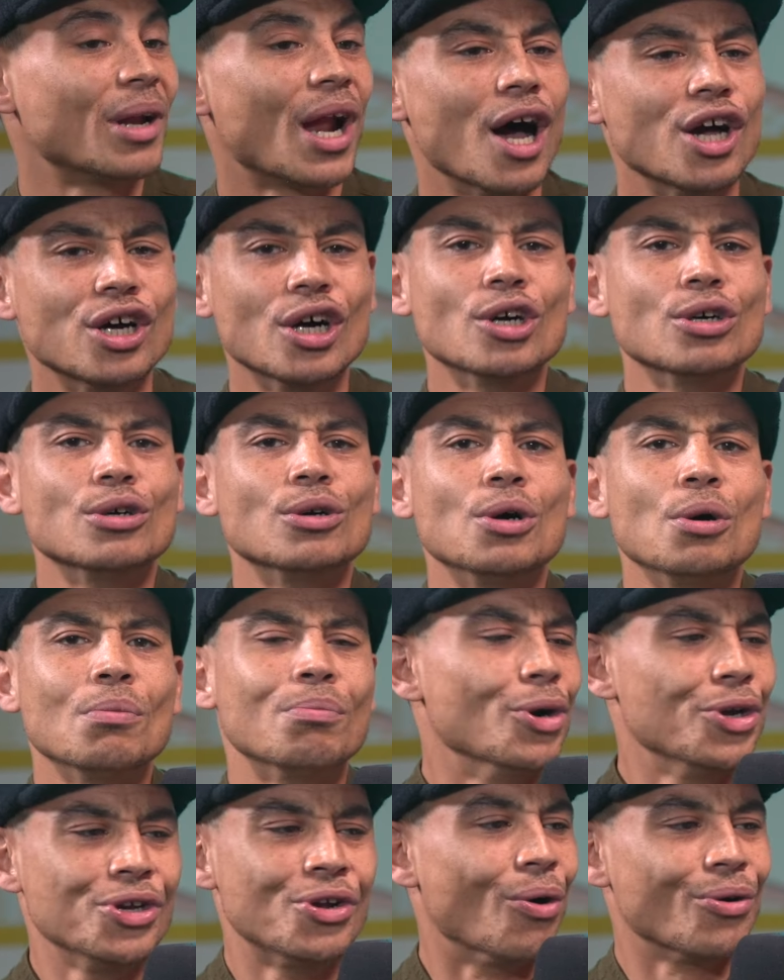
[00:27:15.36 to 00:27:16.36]
like,
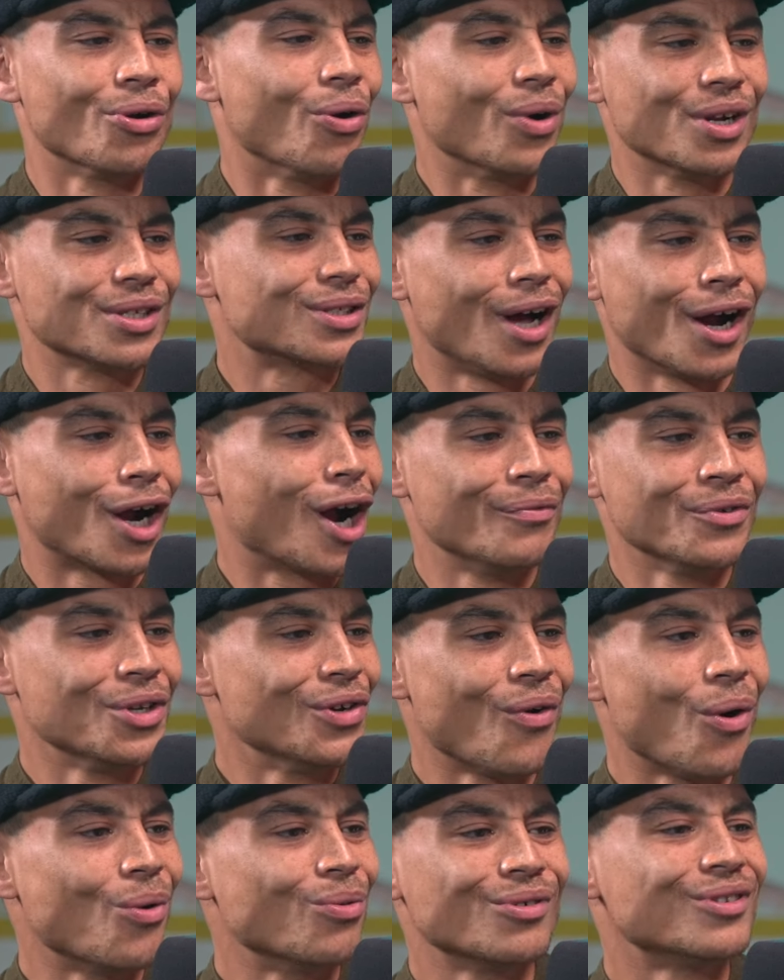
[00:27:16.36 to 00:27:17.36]
but you don't know what it's like having
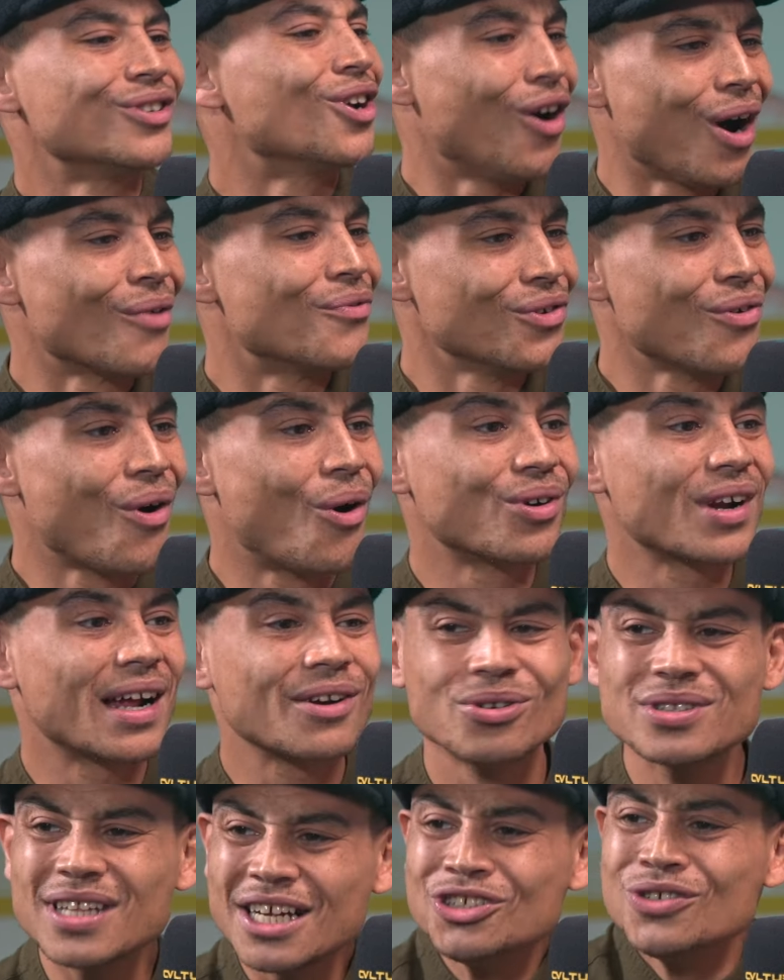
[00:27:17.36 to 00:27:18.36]
your own. You got to have your own. I
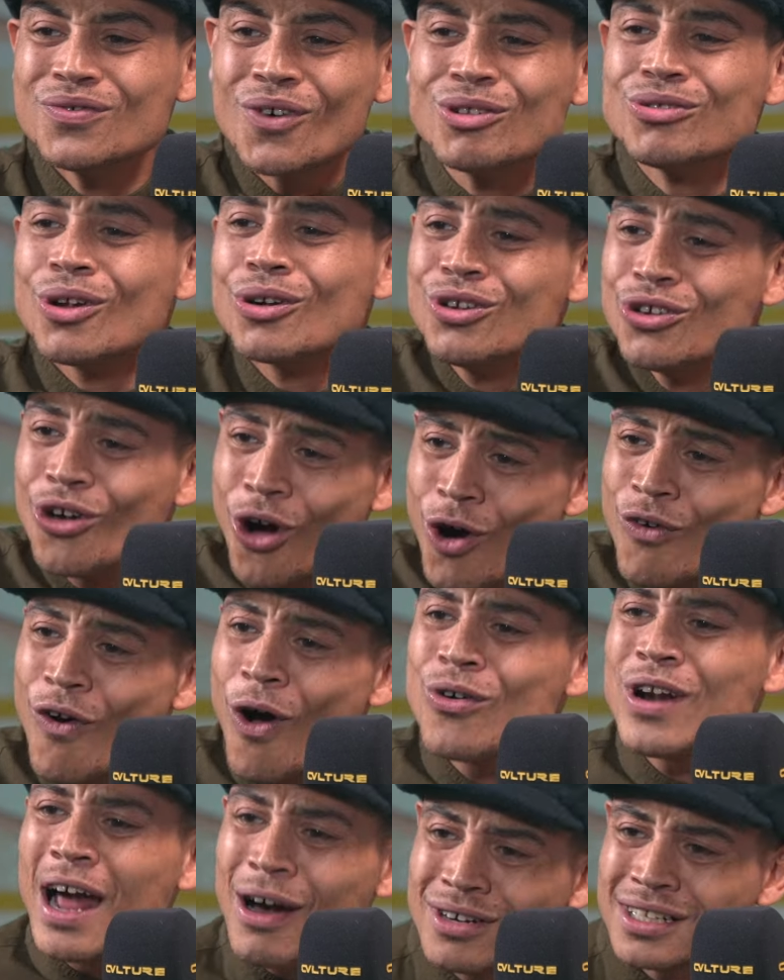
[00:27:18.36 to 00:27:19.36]
go, Dad, you've got none of your
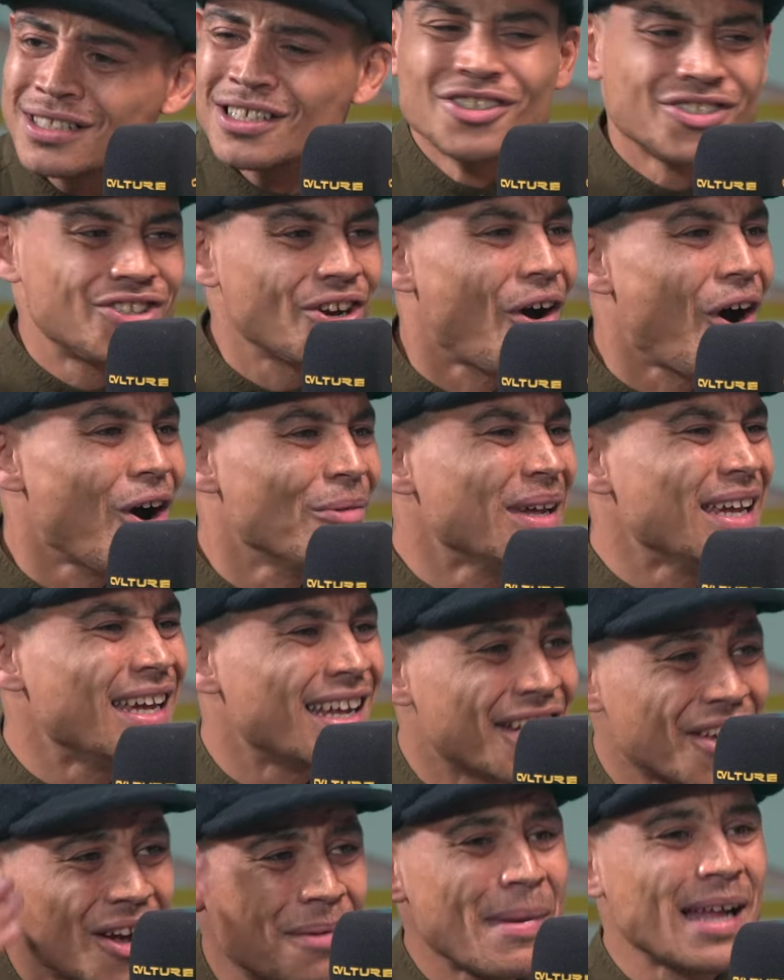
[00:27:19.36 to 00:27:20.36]
own. Do you know what I mean?
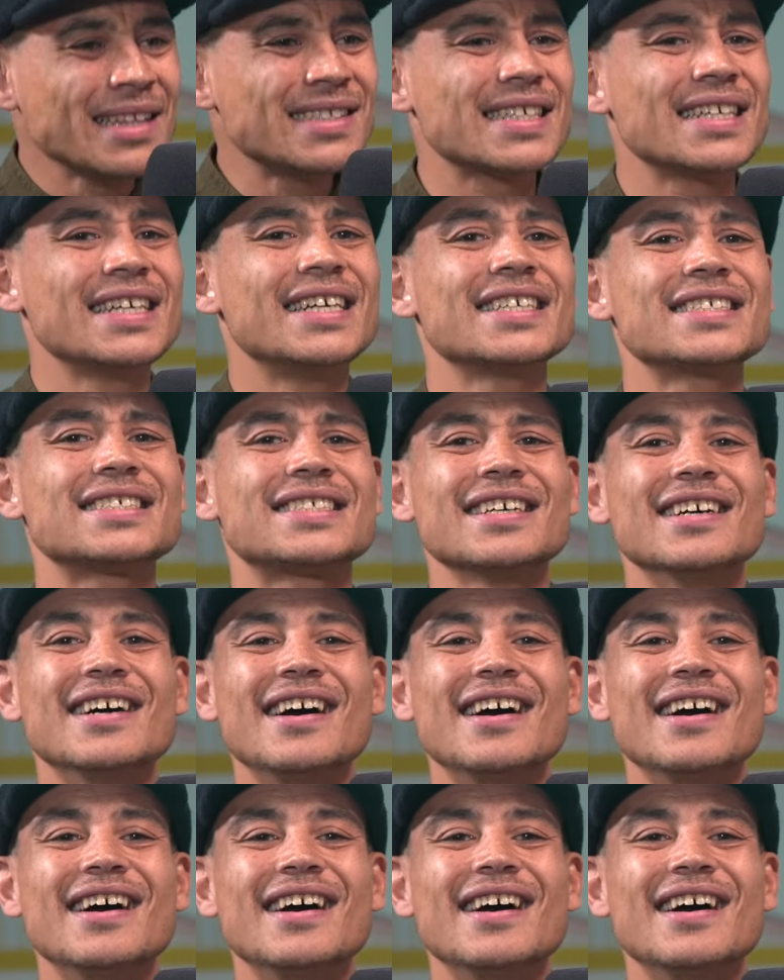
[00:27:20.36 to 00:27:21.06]
You're a mentalist.